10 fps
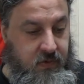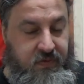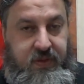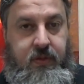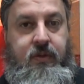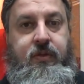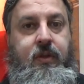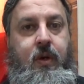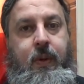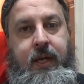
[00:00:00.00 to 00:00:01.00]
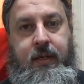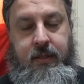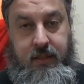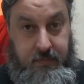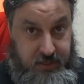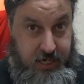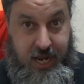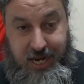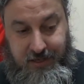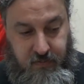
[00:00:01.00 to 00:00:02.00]
refused to go in to
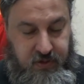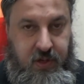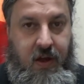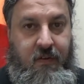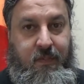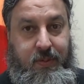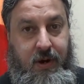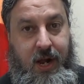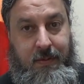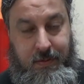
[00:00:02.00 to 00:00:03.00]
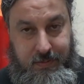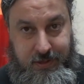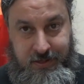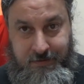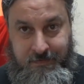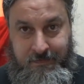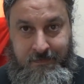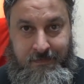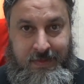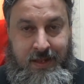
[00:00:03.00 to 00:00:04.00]
today to resolve problems
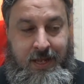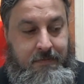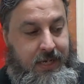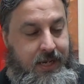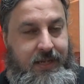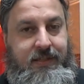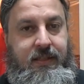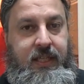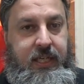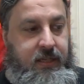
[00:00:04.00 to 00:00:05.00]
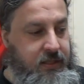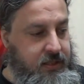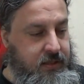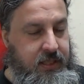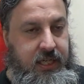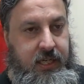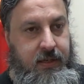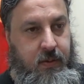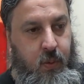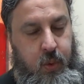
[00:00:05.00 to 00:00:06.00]
because the,
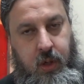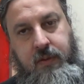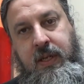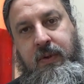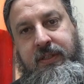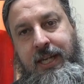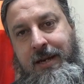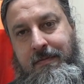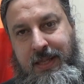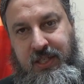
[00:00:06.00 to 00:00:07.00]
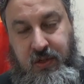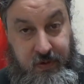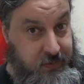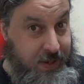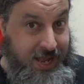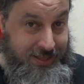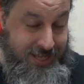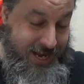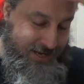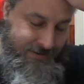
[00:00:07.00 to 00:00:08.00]
the work that was done by the Soviets back
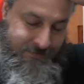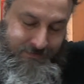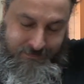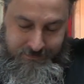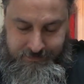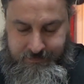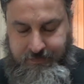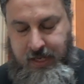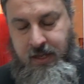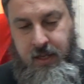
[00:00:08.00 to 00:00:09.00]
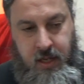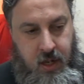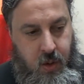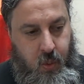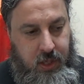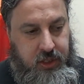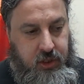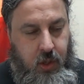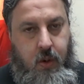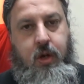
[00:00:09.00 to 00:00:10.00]
then was
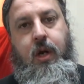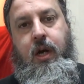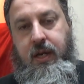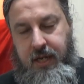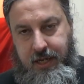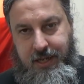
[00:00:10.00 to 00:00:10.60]
so good